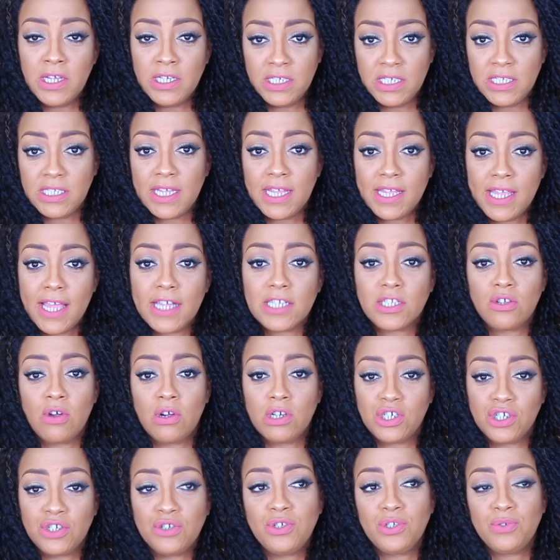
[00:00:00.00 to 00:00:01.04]
She said, yes, yeah, so
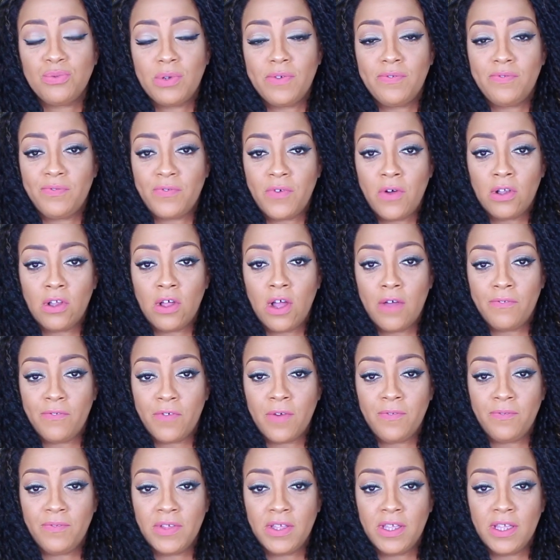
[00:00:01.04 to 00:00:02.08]
our shoes wouldn't fall off
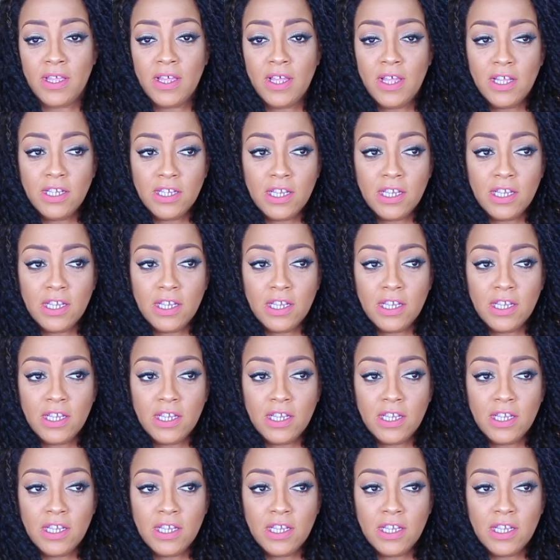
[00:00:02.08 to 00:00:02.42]
our feet.